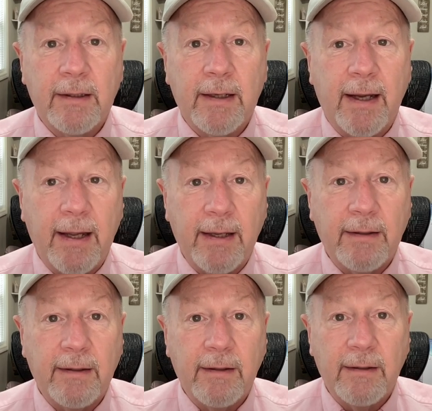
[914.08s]

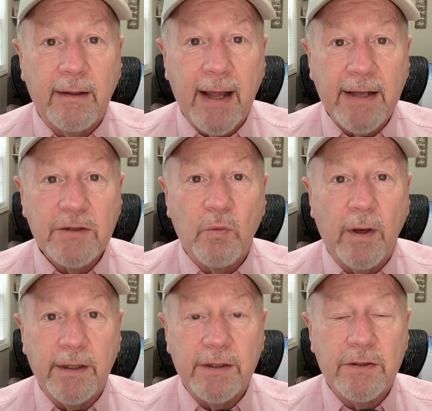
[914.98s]
And that's when
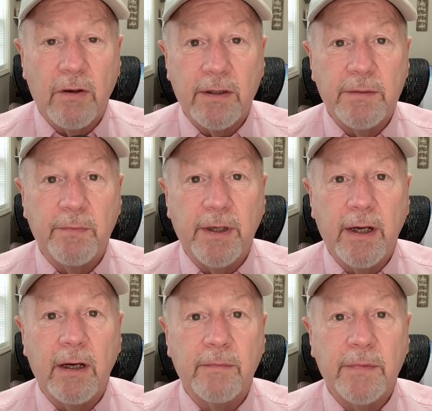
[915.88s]
he starts to
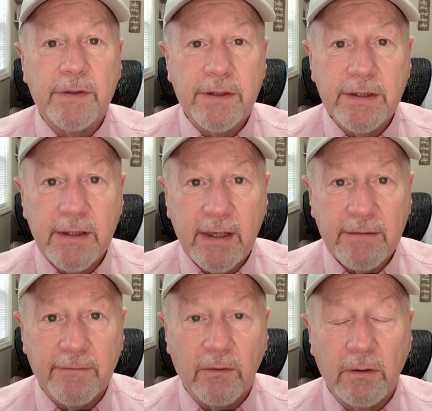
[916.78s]
become
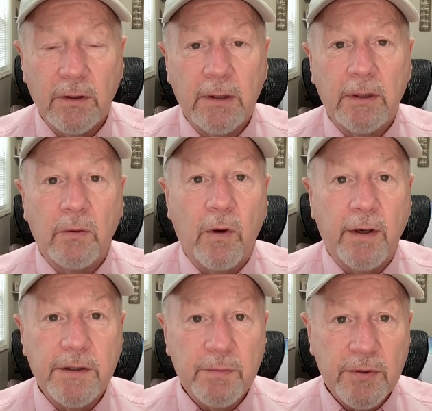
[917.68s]
successful, where
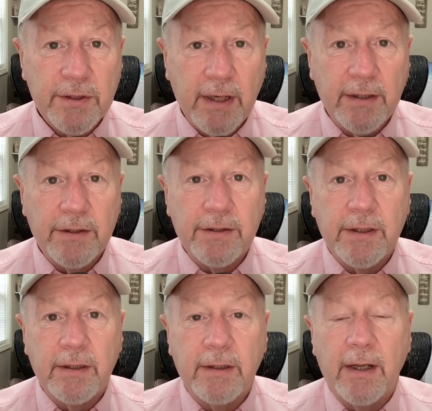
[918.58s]
his percentages
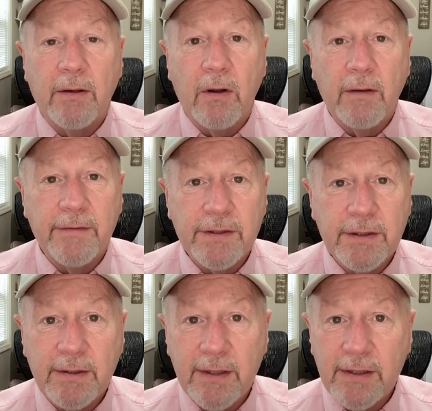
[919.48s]
and all of his
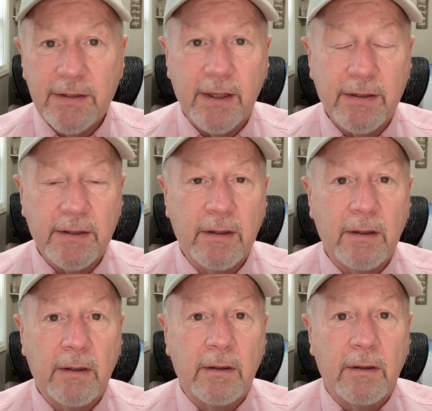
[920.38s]
statistics
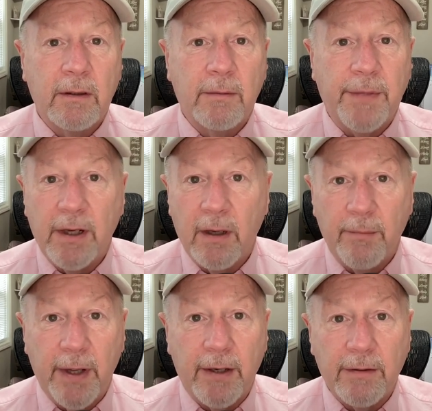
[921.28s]
become
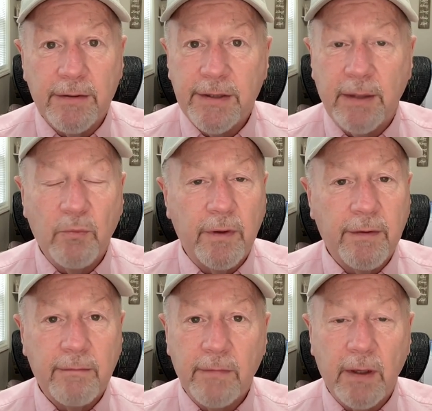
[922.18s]
better. Same with,
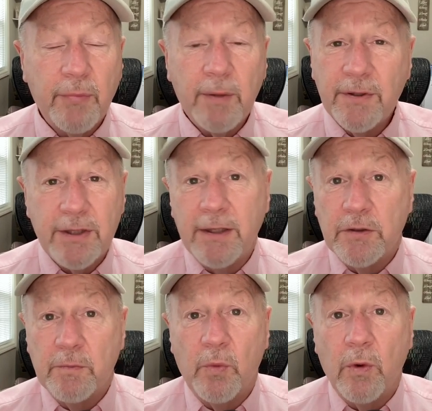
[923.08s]
pretty much any
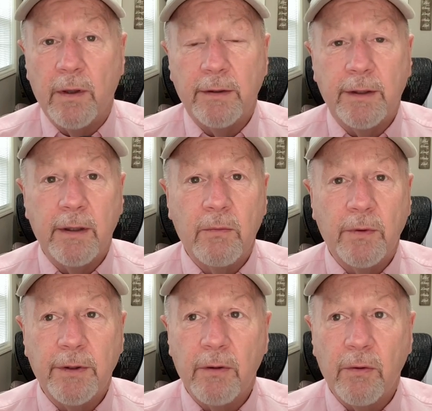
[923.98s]
sport. When
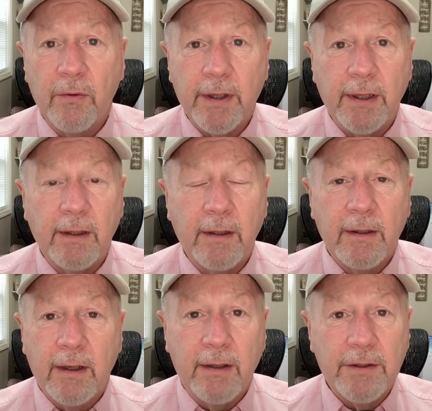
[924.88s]
you're a rookie,
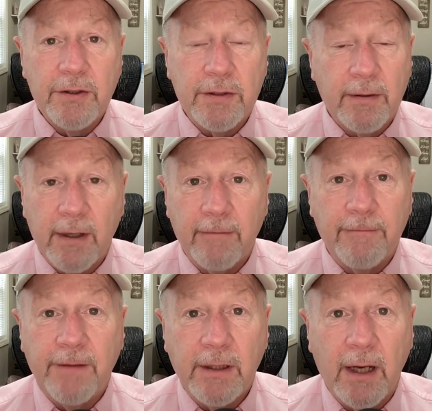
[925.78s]
unless you're some kind of
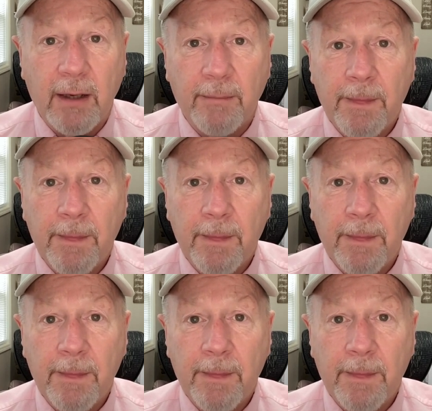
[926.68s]
phenom,